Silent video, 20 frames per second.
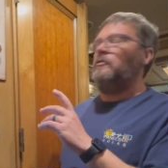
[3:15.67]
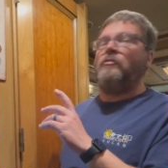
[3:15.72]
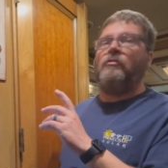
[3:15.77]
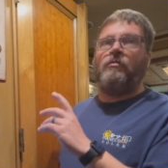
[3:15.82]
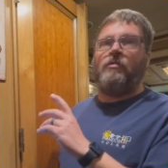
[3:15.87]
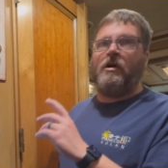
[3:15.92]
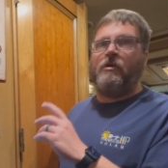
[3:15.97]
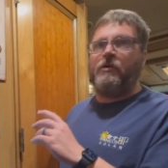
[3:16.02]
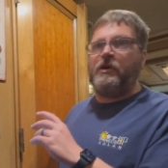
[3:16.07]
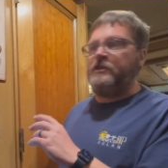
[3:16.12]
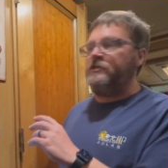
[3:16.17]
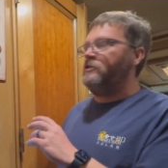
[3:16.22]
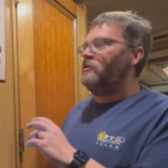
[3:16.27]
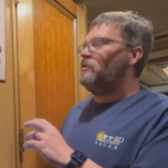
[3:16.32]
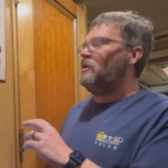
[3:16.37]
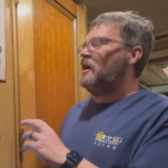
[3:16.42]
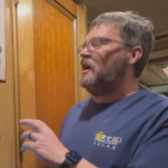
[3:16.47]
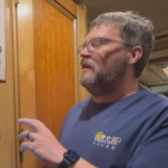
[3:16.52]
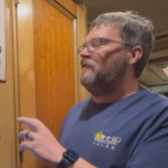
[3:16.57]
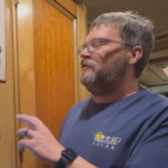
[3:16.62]
what we do
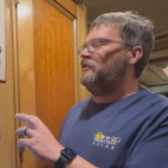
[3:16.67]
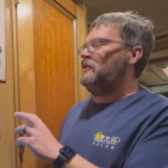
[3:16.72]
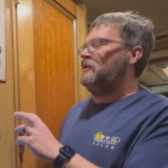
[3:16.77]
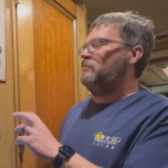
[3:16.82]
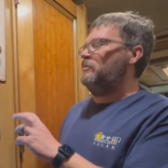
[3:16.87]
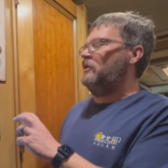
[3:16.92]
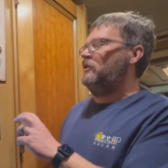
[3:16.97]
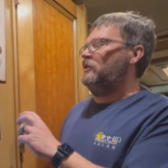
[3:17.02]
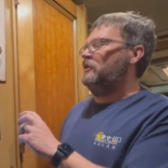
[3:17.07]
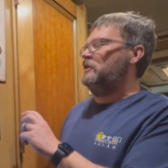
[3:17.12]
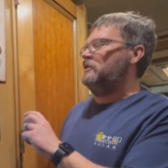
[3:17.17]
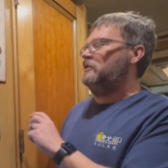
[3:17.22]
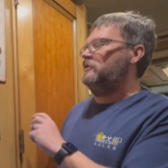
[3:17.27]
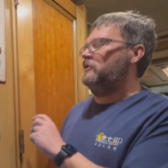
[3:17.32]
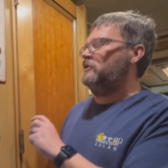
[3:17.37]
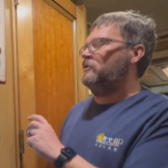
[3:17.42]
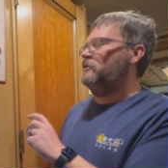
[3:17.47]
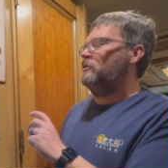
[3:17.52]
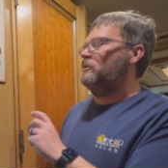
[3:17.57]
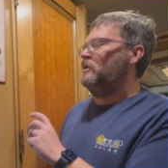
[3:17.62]
have the ability to
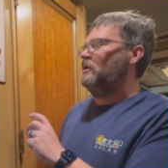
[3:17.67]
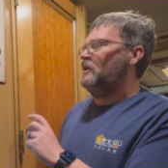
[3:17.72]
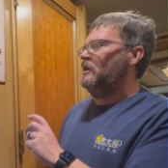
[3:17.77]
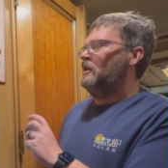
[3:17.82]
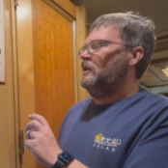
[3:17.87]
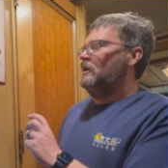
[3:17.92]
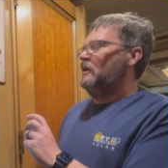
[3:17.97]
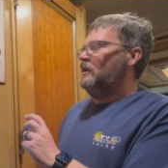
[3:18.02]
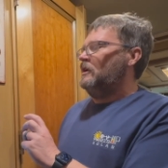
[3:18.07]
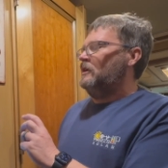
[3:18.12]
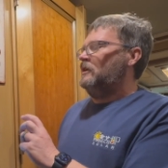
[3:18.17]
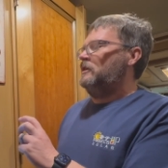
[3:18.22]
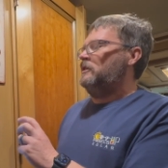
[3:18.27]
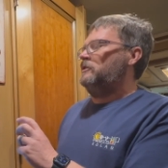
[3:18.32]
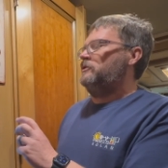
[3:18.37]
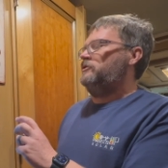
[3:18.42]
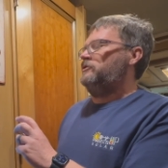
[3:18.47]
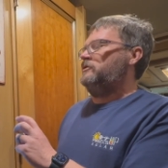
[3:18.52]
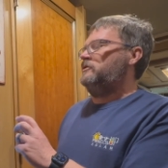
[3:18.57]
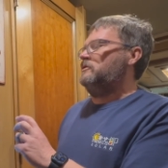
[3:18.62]
do
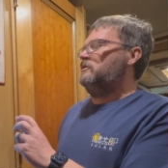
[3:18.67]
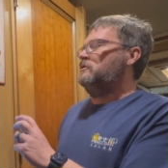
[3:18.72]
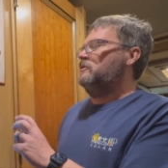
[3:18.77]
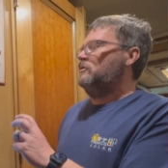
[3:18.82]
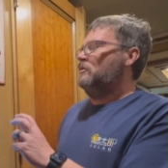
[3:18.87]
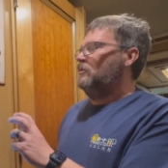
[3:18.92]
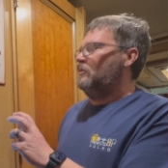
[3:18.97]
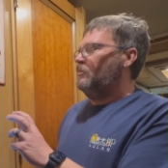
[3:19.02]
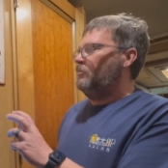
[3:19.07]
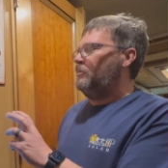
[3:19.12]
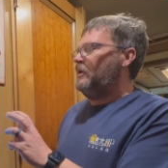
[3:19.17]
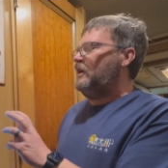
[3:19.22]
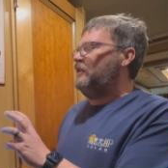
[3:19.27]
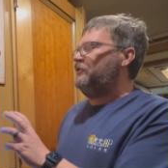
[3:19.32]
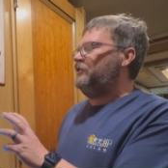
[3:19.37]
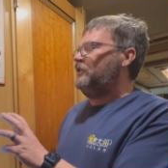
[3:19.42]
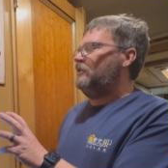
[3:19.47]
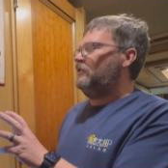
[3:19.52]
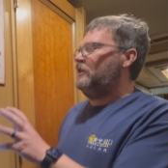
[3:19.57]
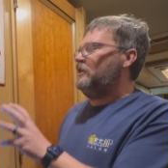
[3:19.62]
is to
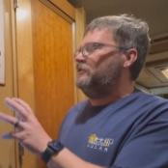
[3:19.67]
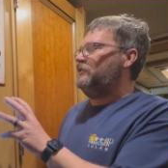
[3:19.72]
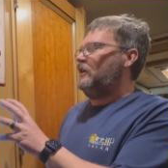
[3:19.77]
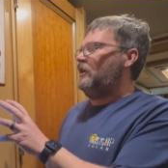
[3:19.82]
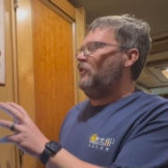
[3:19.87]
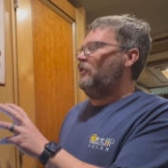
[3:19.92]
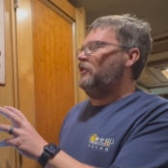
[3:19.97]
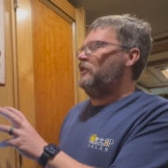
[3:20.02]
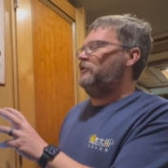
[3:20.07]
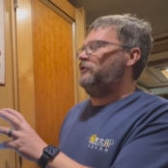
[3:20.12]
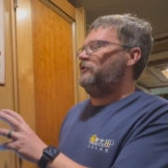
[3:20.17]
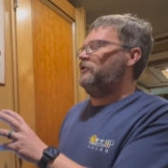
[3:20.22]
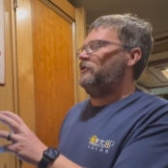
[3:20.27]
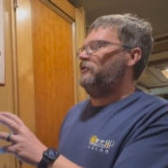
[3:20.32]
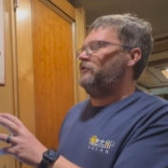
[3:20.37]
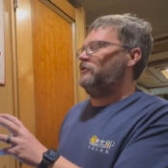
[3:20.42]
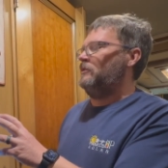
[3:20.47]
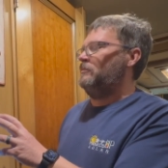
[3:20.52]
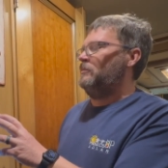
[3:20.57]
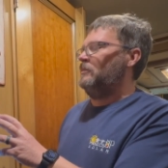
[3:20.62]
basically tell this
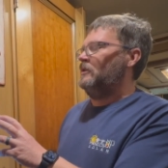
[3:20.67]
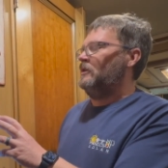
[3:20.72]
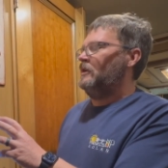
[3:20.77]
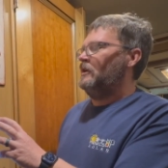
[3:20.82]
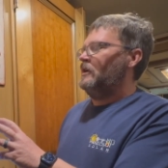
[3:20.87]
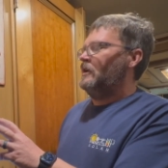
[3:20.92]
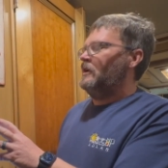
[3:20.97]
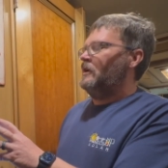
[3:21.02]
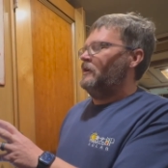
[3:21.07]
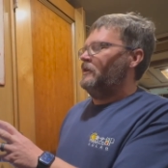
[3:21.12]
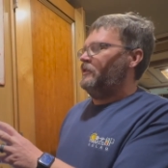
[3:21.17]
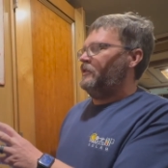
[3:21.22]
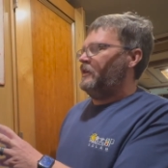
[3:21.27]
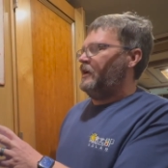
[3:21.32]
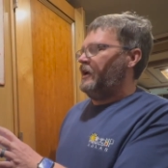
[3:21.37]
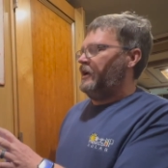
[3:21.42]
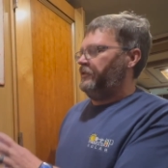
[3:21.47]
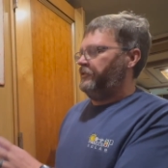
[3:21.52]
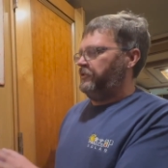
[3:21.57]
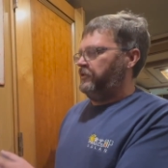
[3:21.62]
system
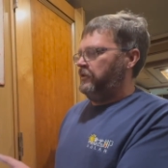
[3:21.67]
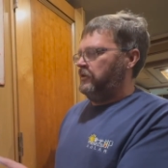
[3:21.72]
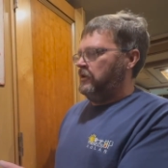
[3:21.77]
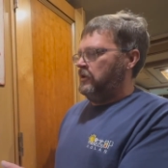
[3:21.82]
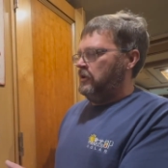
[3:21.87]
that